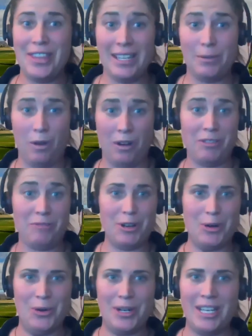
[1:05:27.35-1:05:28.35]
This was
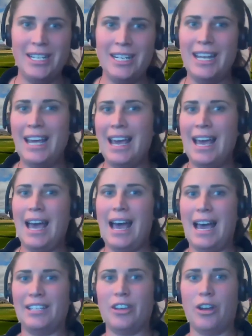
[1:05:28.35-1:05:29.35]
recorded,
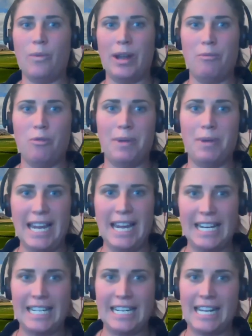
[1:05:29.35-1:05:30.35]
so we will
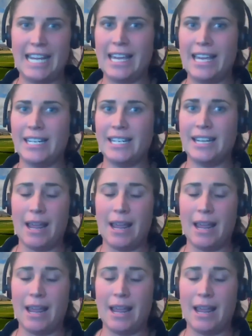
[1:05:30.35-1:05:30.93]
be editing it